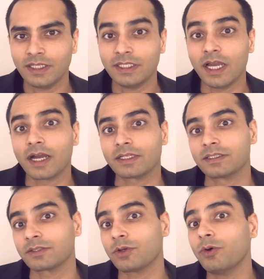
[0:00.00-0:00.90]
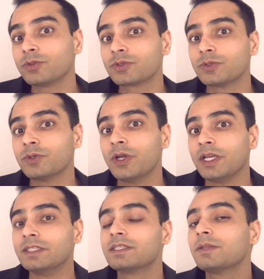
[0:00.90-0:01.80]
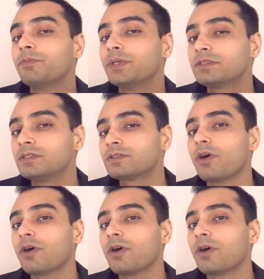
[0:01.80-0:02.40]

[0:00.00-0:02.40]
The architect also is in the business